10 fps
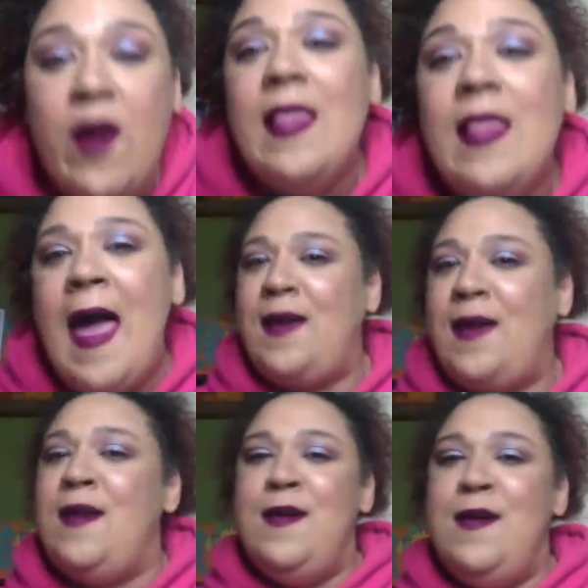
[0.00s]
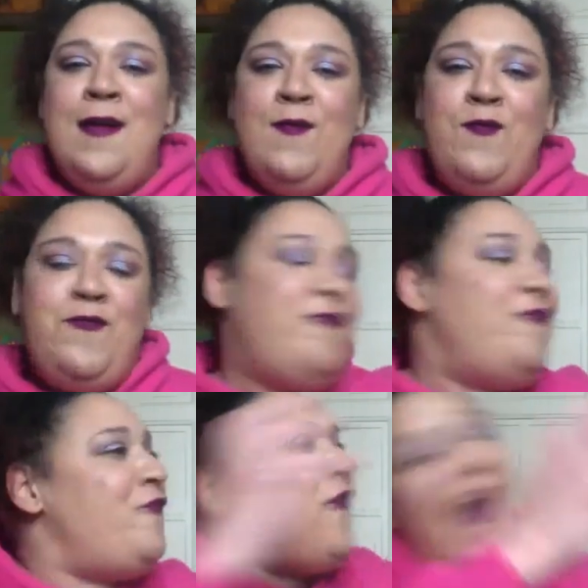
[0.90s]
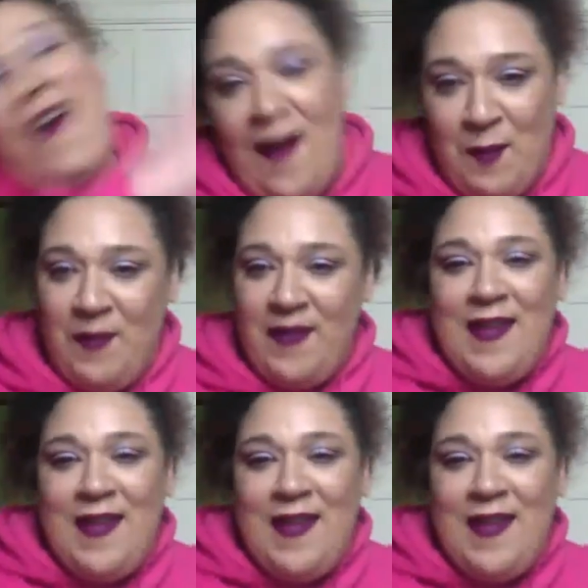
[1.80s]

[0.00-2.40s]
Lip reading: We're like, fuck them.